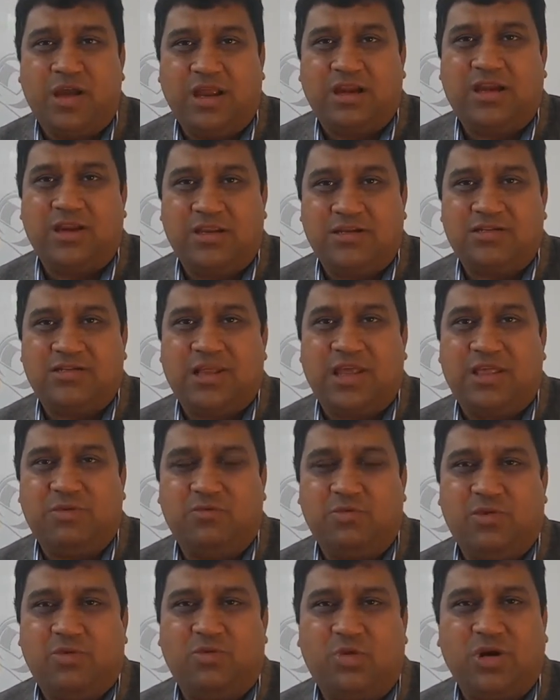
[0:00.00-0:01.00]
at least.
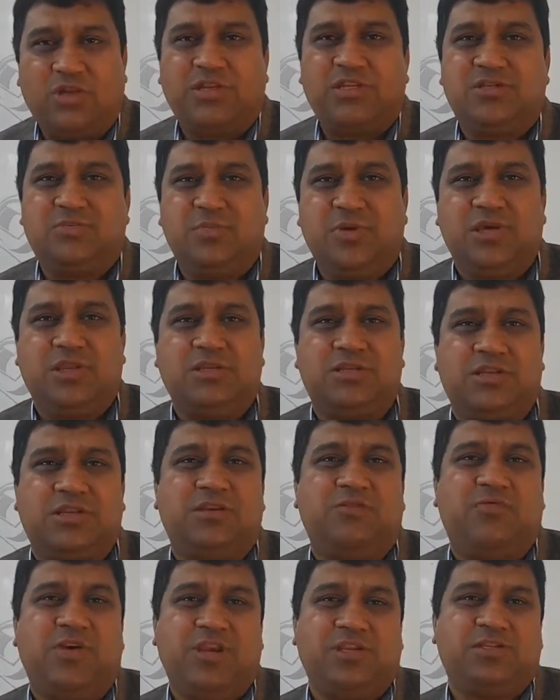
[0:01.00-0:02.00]
And what this means
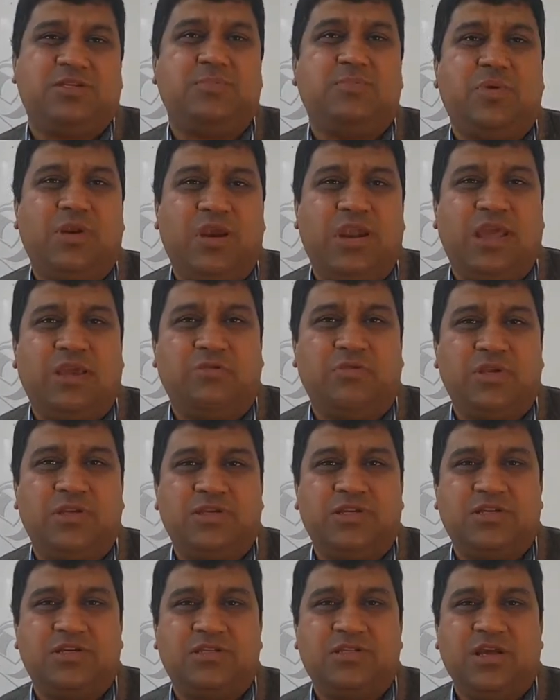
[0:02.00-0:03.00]
in very simple
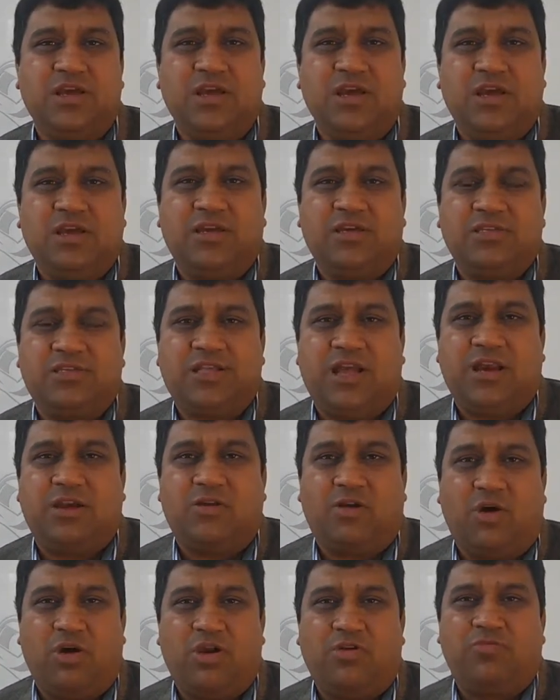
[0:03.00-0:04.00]
languages is
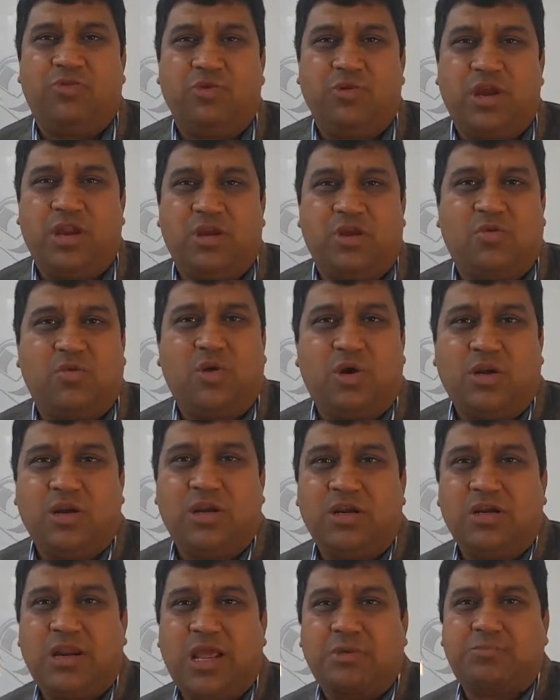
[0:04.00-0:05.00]
that all of you get your water
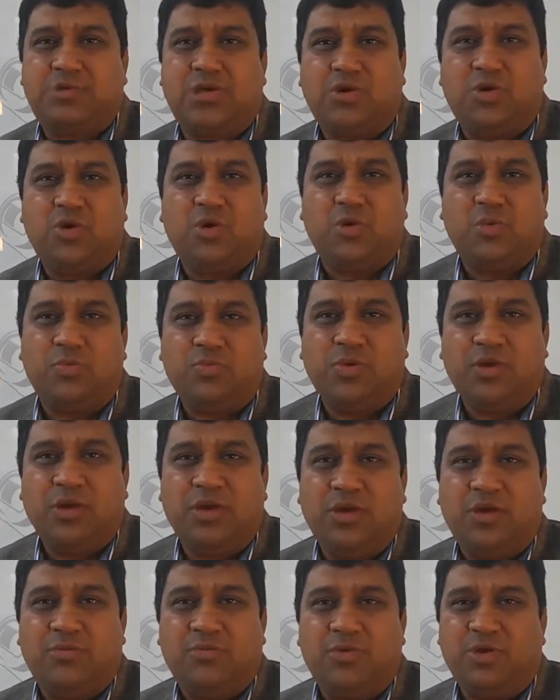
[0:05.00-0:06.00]
in taps at home.
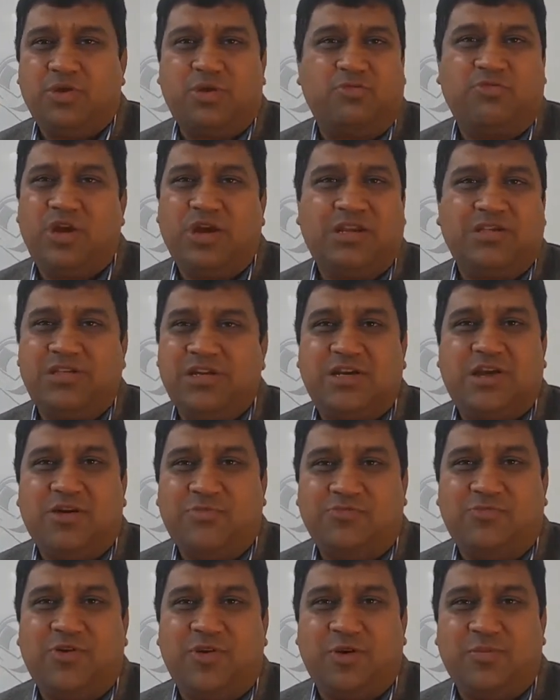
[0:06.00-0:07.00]
You know, where does it
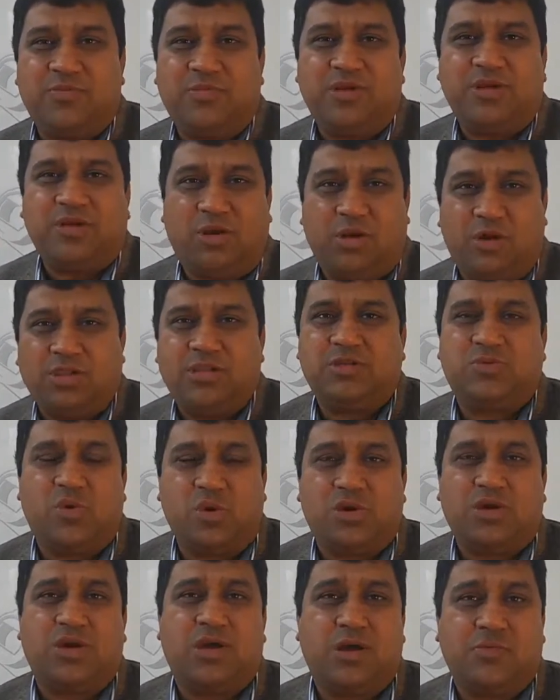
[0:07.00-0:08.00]
come from? All this
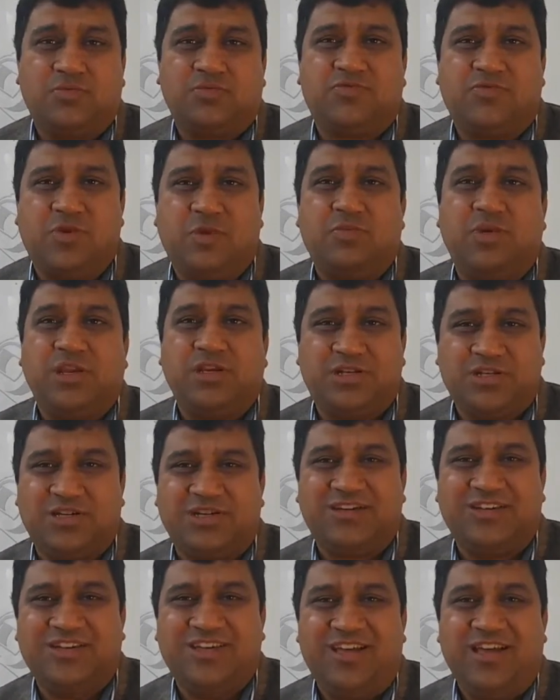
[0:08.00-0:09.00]
water comes from
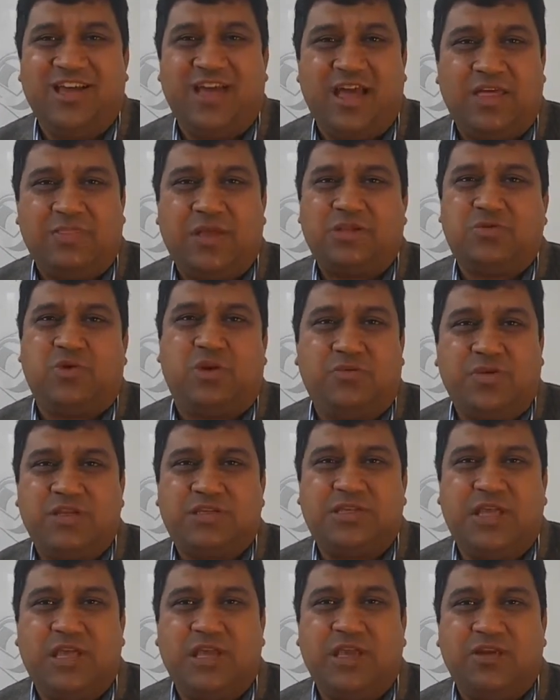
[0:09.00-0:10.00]
nature. And that's what we are
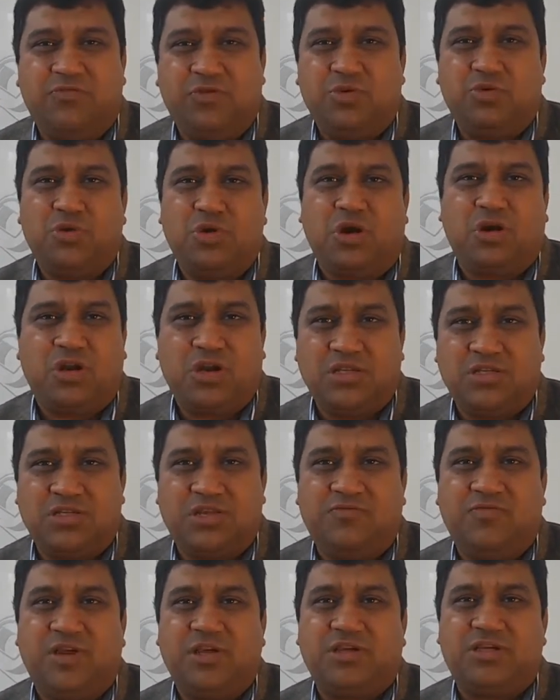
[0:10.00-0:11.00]
saying. If you do not
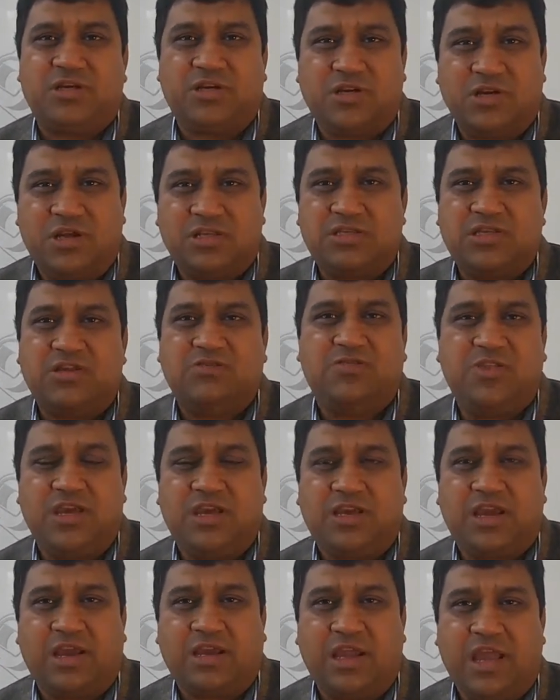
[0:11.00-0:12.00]
conserve nature, conserve
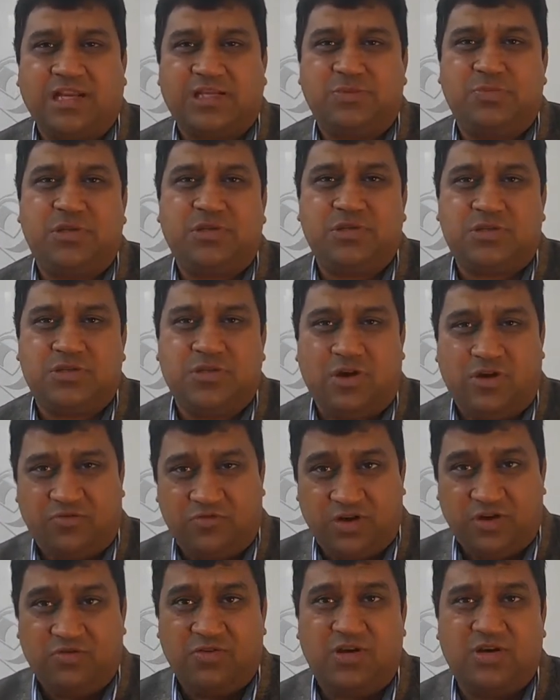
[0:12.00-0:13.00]
the catchments
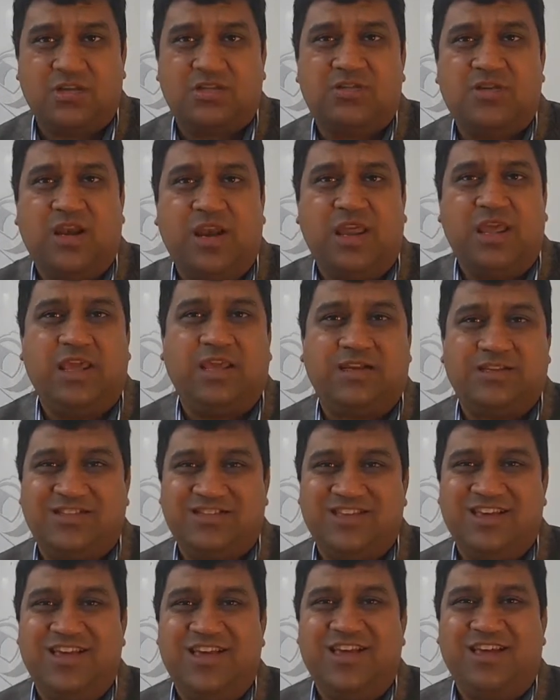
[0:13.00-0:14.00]
of rivers,
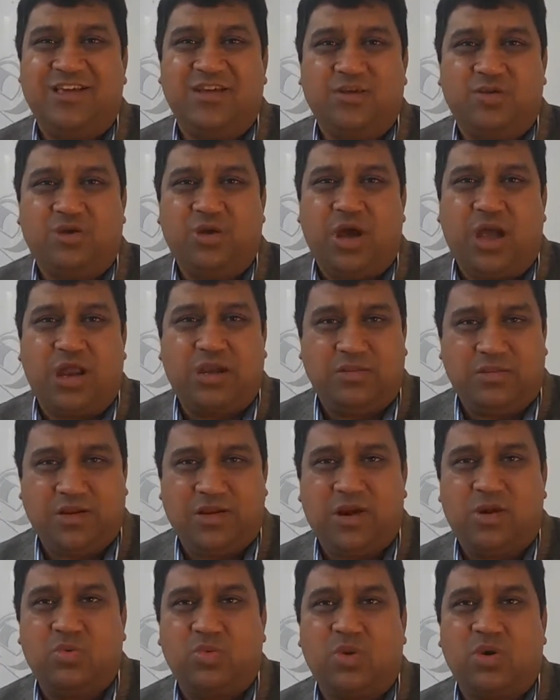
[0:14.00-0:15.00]
lakes, you know, and the
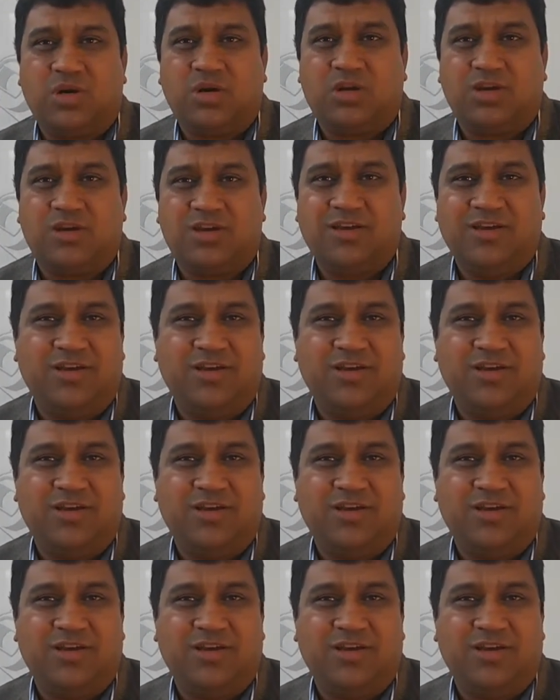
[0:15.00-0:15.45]
groundwater,